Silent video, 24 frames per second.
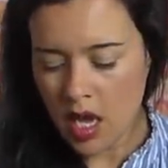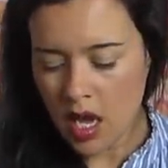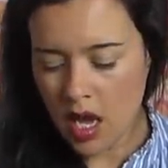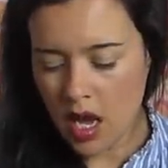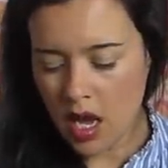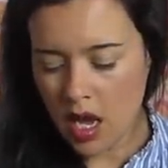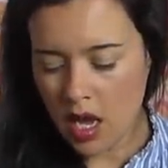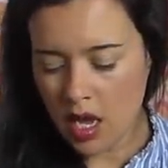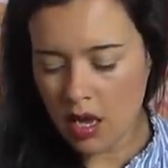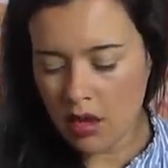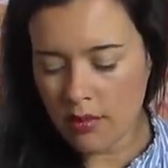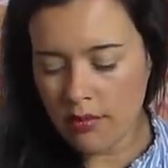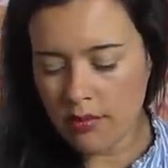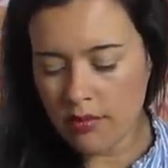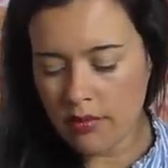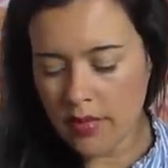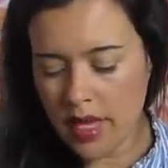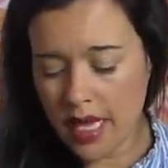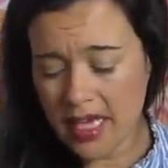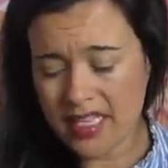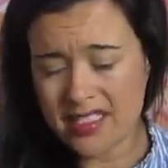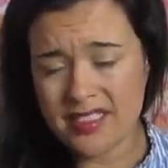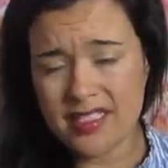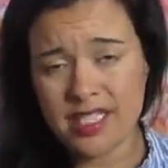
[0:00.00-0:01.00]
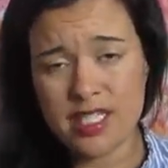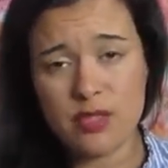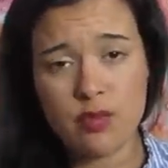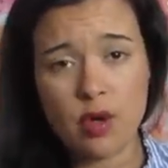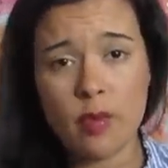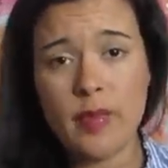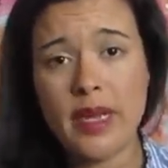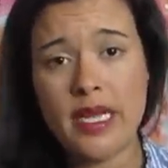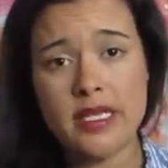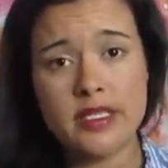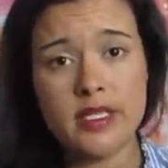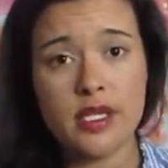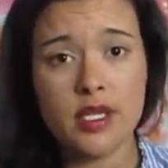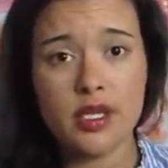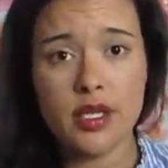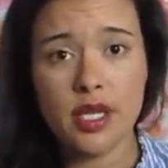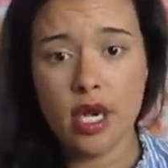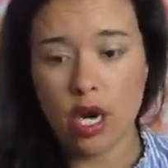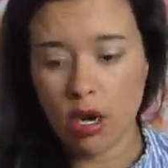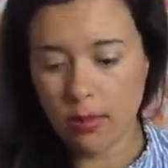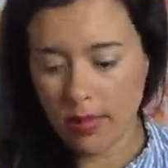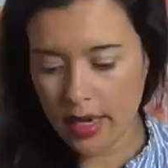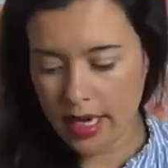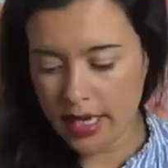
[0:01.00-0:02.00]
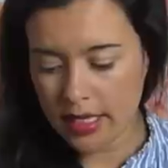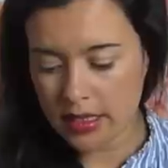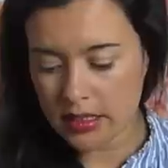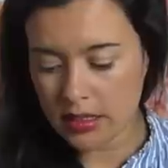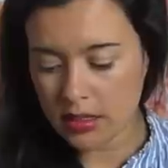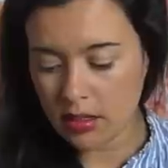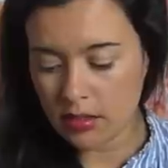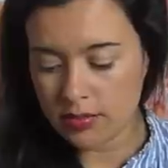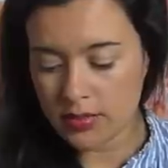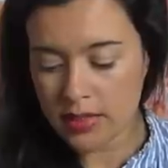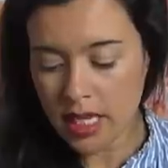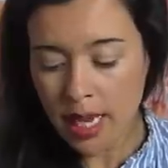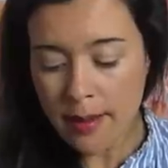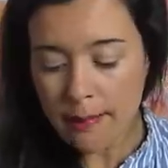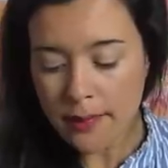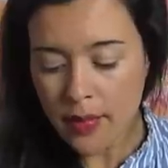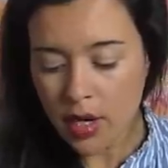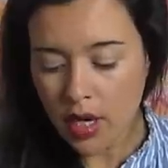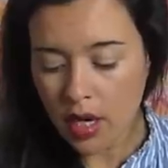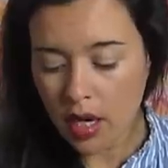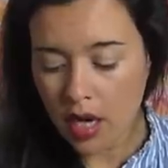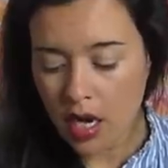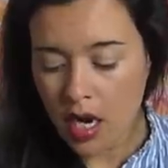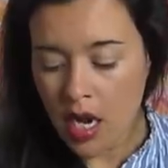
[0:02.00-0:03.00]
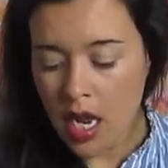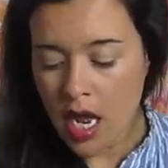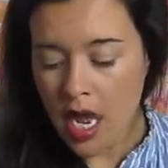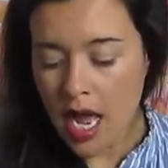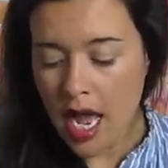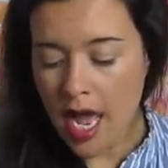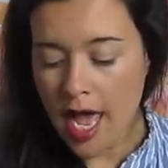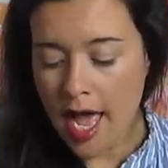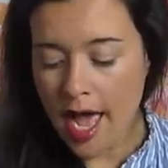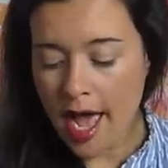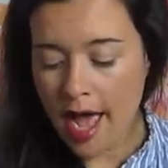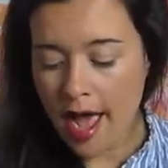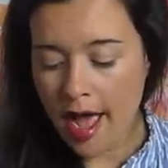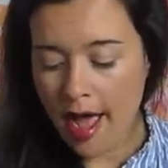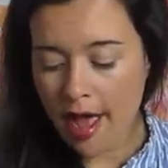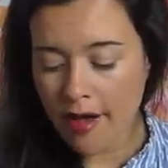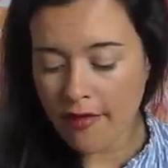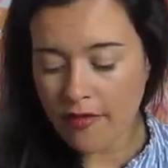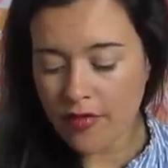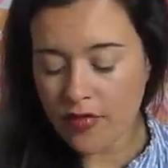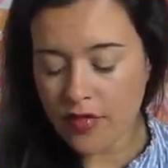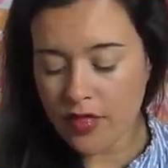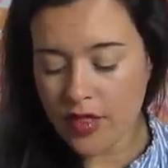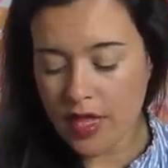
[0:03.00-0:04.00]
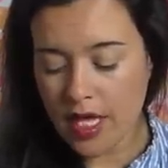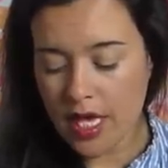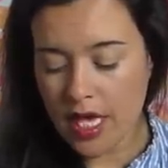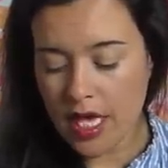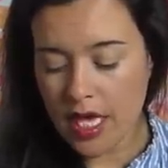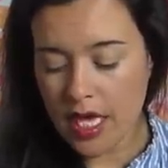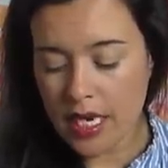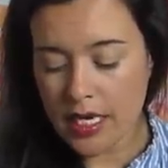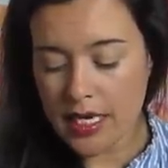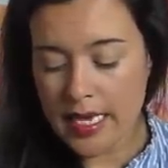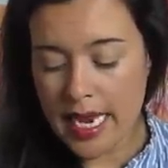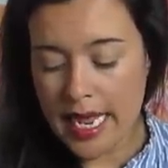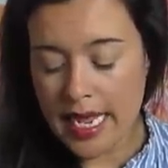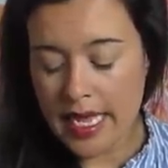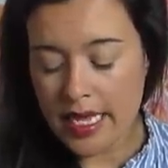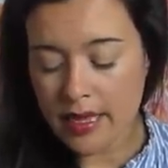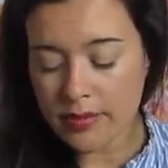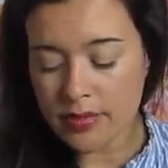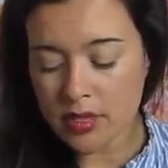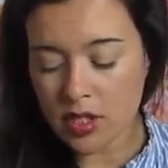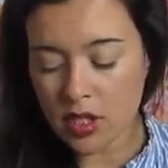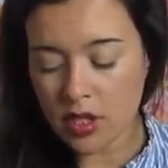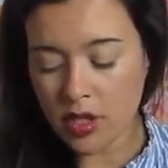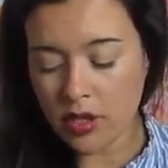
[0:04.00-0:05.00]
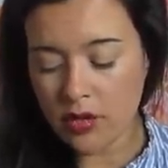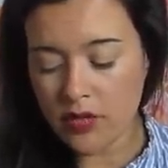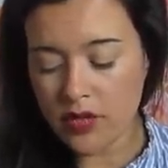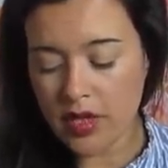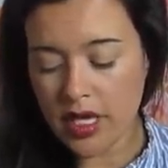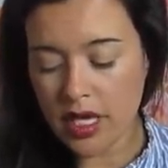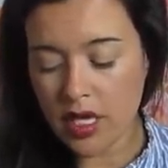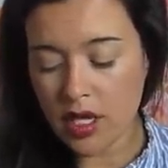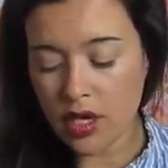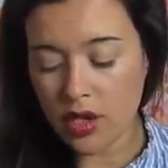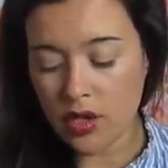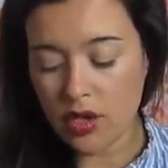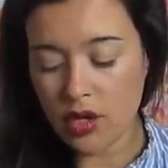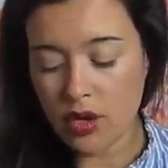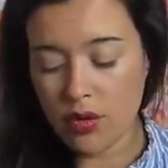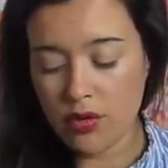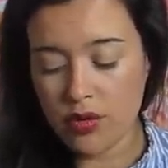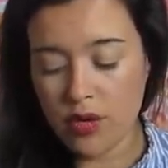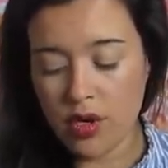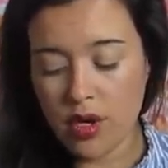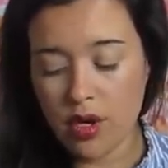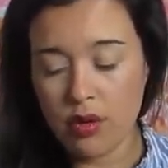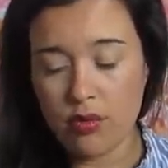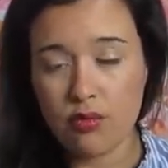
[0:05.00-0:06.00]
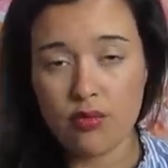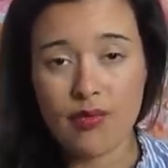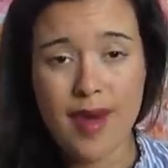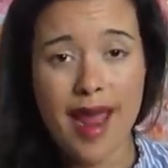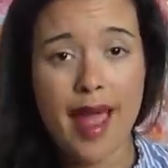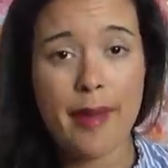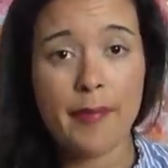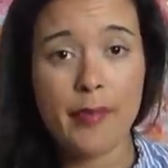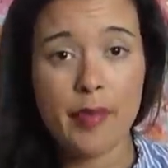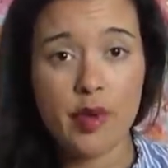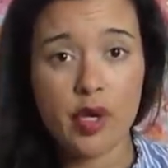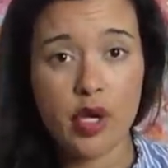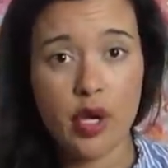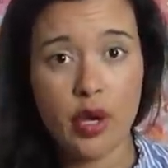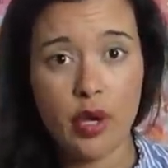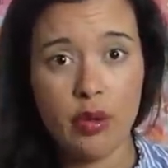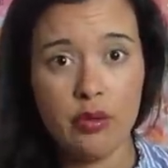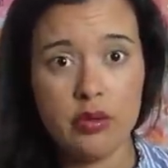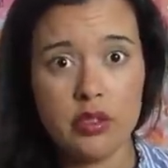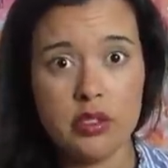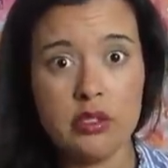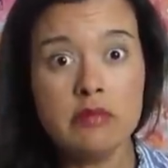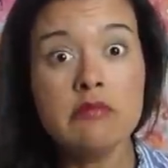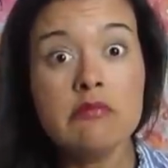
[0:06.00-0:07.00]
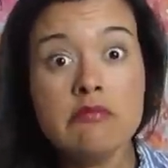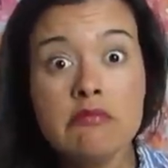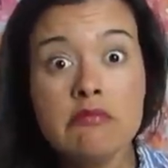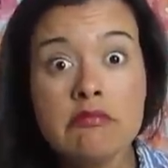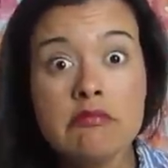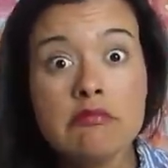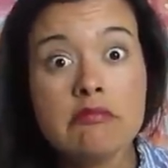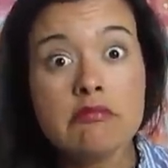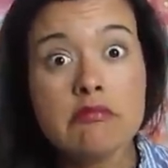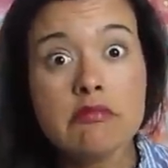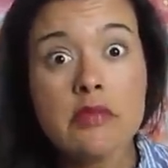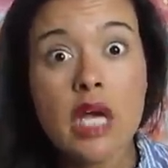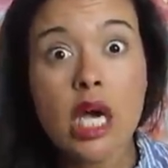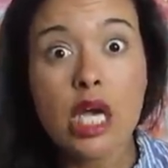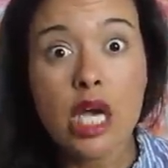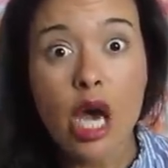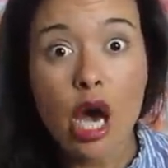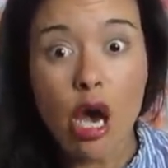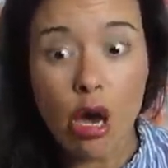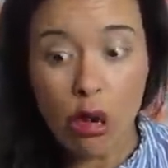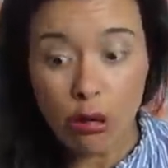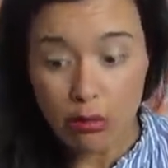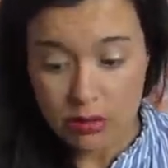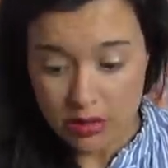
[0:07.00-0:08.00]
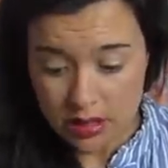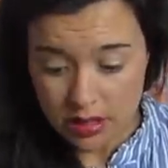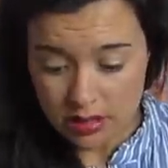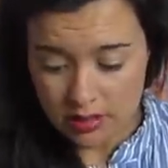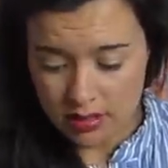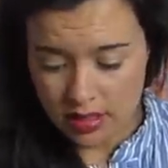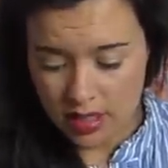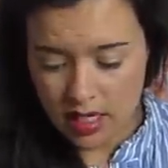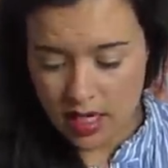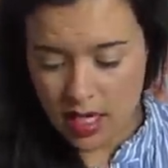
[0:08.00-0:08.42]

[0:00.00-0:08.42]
And since we're basically already in September, I have the Named Clothing Yona Wrap Coat. A coat!